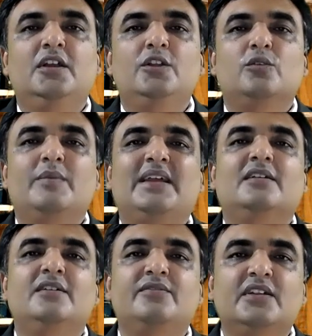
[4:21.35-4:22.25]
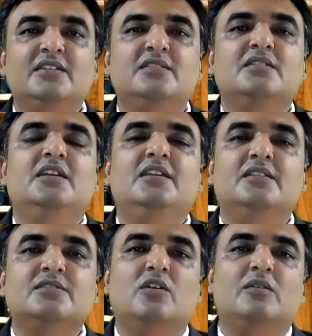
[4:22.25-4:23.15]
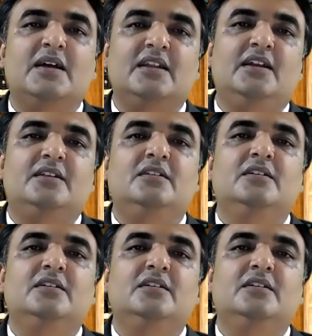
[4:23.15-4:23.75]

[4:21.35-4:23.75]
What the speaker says: to make a difference in the stock market.